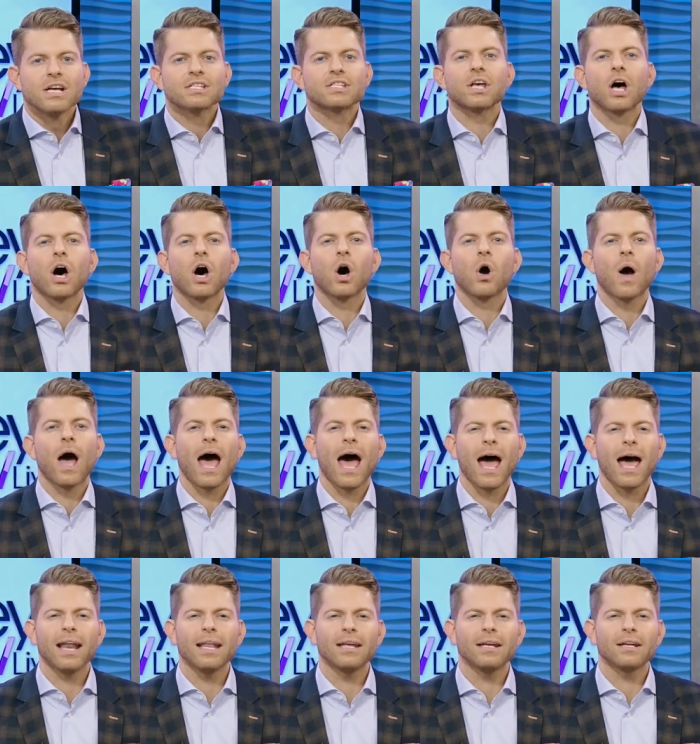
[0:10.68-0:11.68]
So
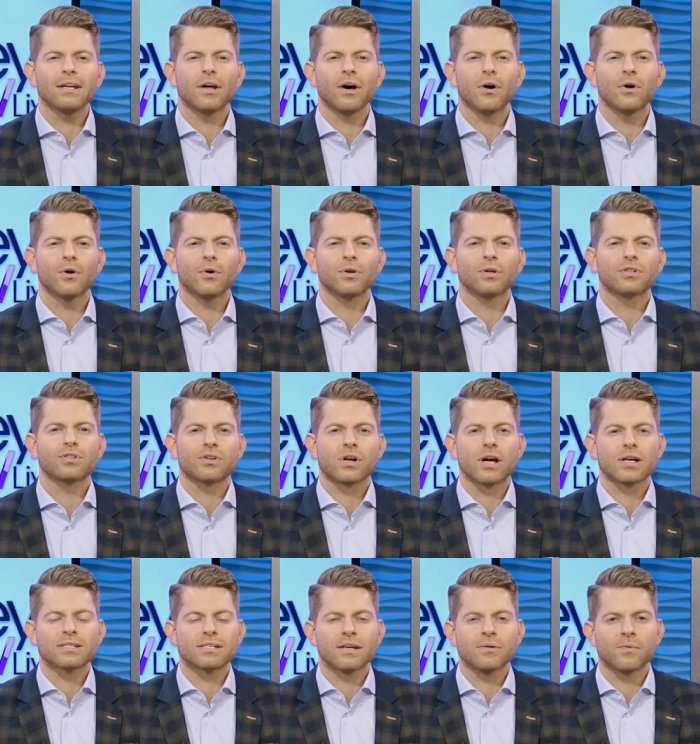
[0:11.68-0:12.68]
how do you know who to
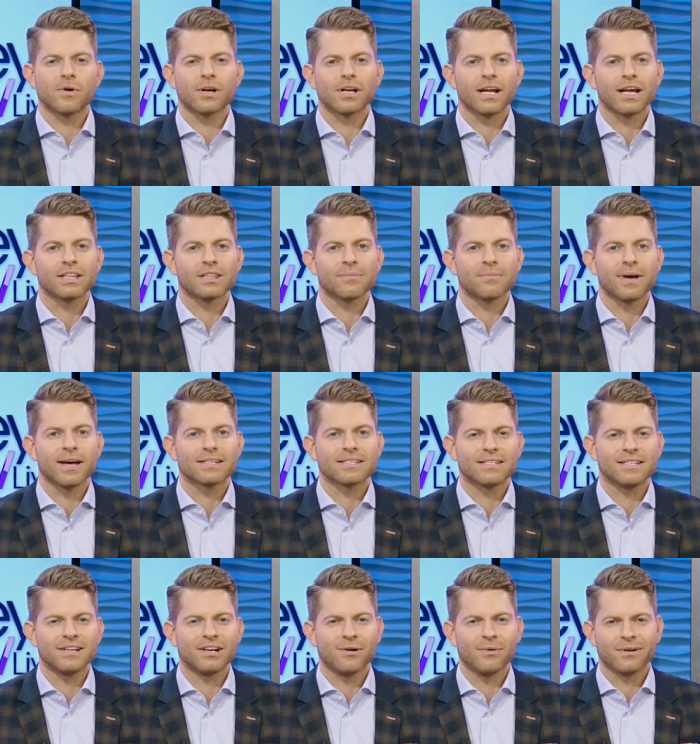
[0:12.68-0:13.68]
trust and where to get the best
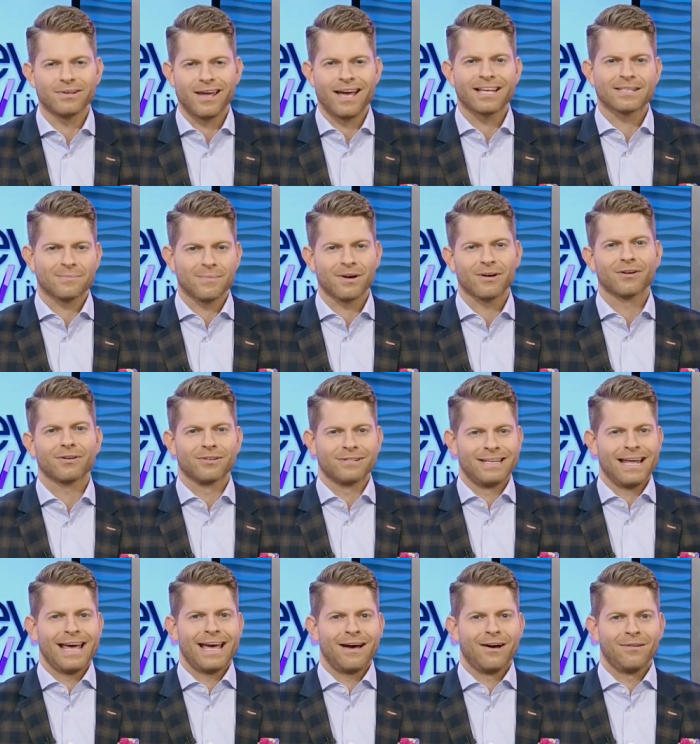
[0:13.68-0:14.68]
deal? Well, you ask my girl
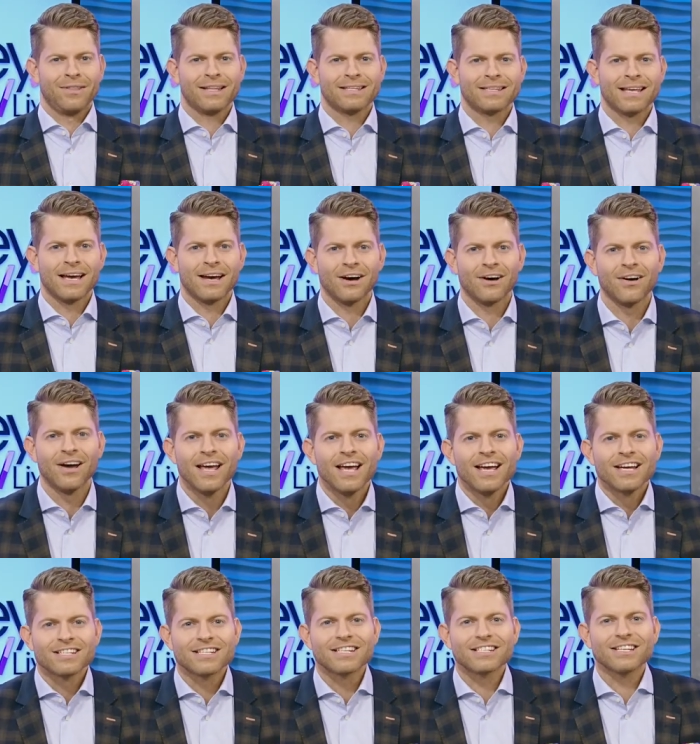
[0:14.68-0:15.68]
Dao. That's how. Right,
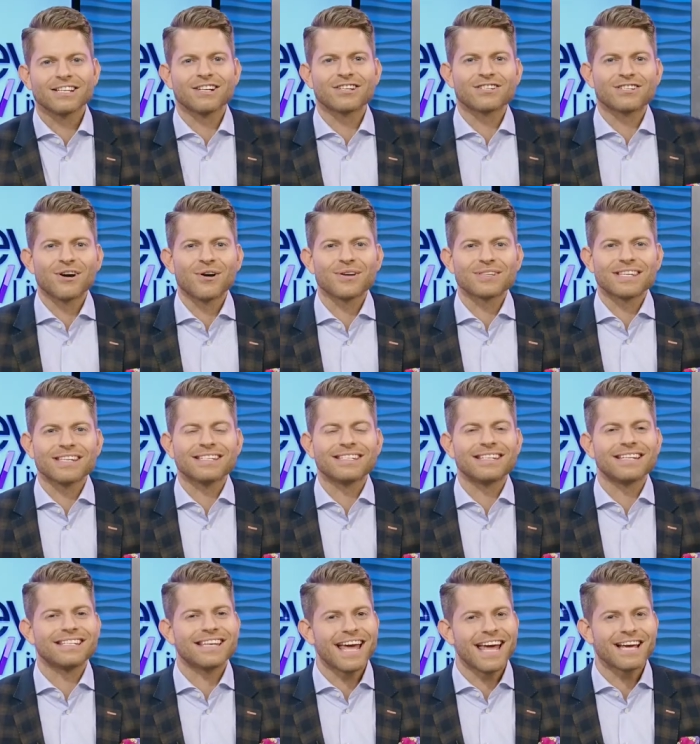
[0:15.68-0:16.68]
that's She's right. going to show us in
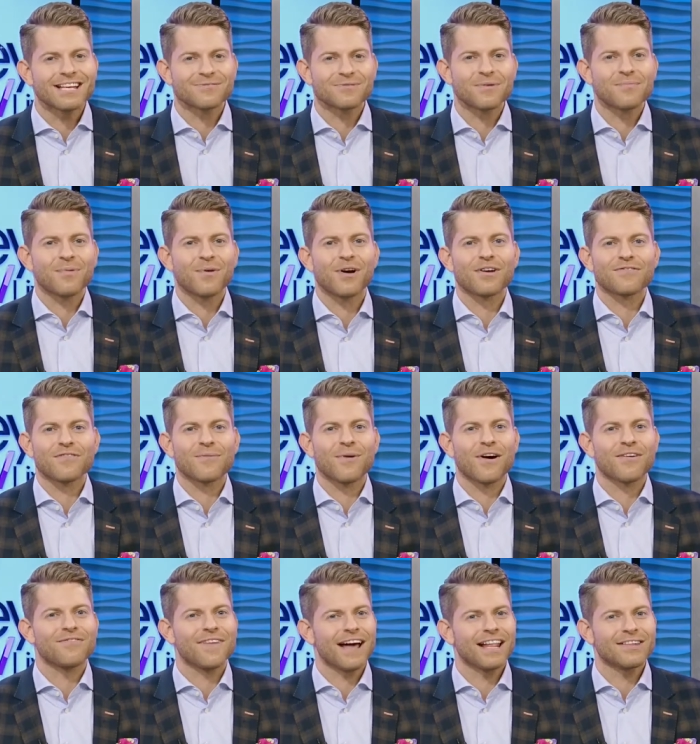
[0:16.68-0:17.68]
today's report from
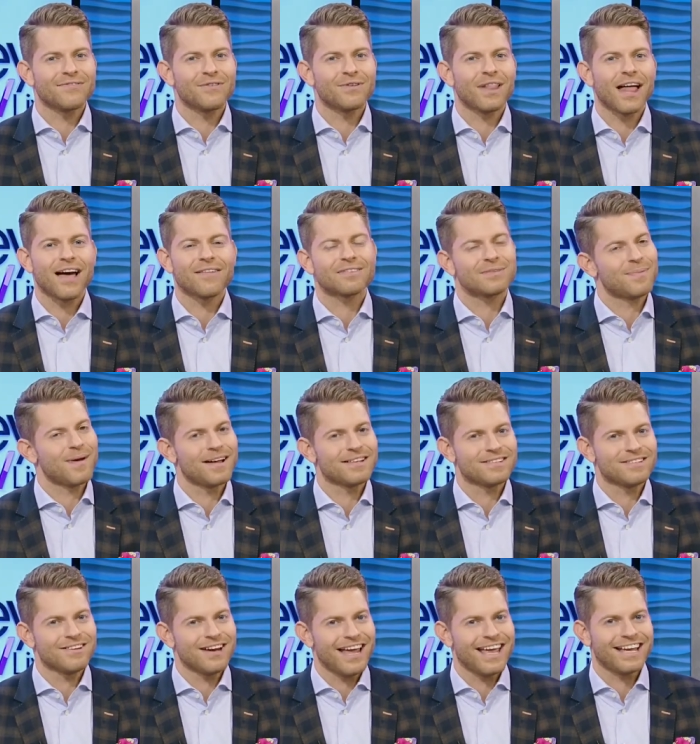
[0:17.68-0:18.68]
our Valley View Live
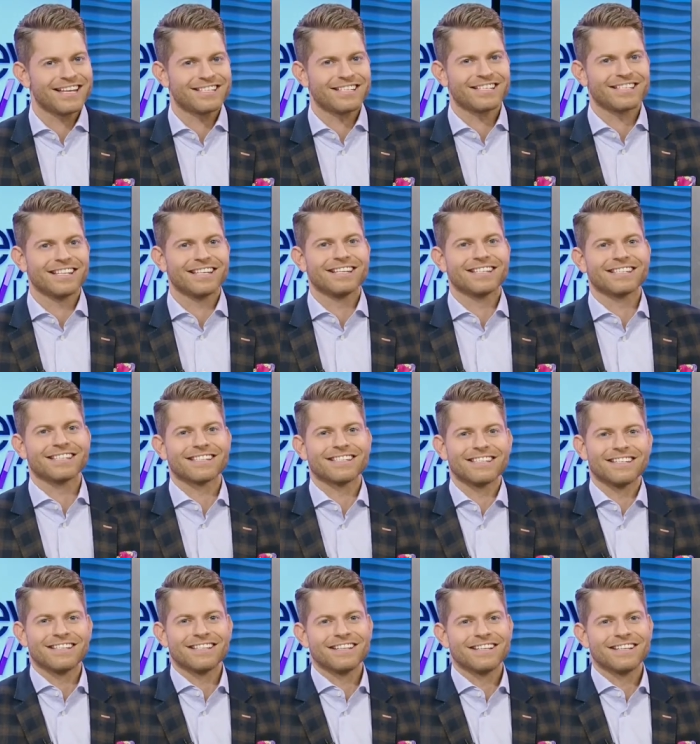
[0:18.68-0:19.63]
sponsor, Angie's List.